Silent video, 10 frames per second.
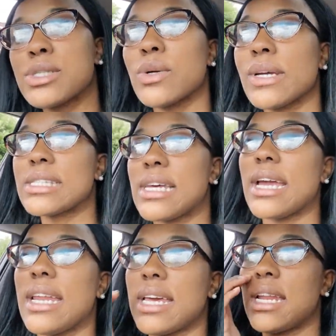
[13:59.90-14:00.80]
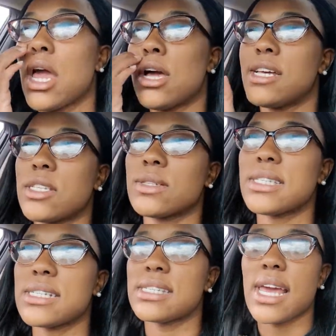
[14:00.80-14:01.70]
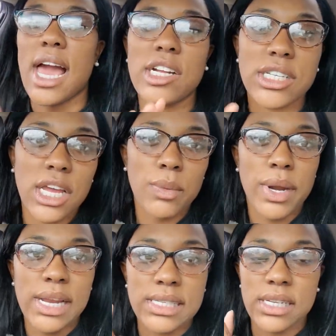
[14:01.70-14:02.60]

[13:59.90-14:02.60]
Excited. So today, I'll tell you what I did